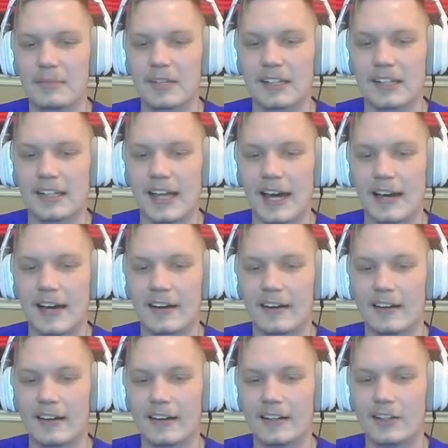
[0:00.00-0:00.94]

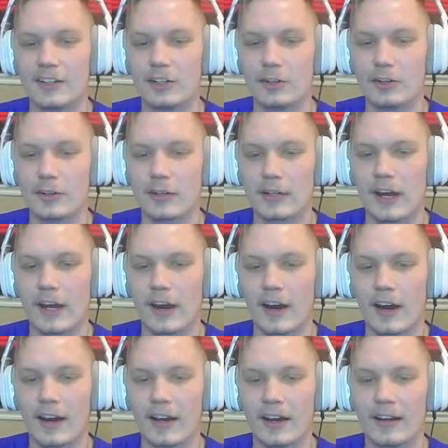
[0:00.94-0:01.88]

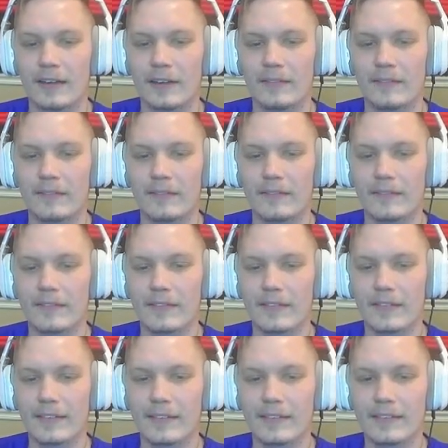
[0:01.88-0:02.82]

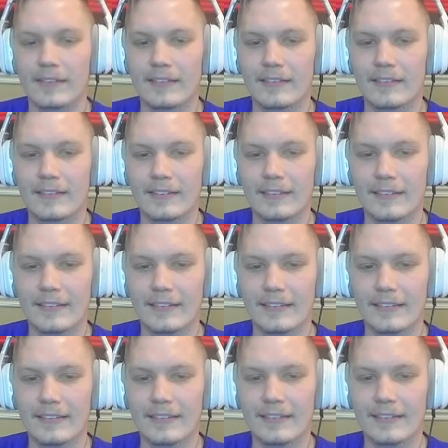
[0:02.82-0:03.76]

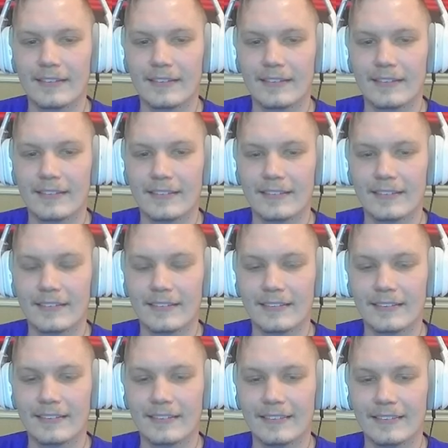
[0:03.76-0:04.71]

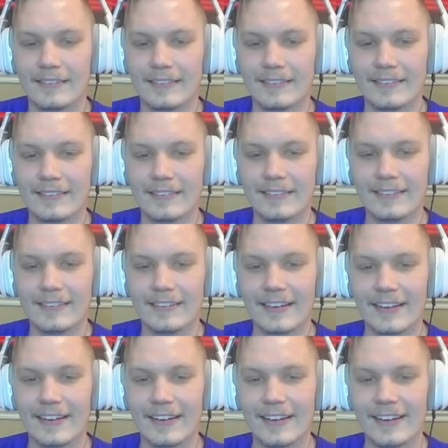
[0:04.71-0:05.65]

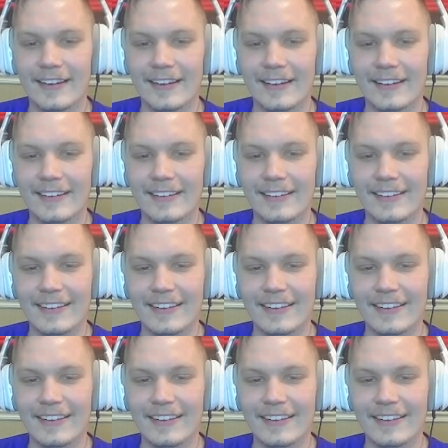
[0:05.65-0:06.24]
[no speech]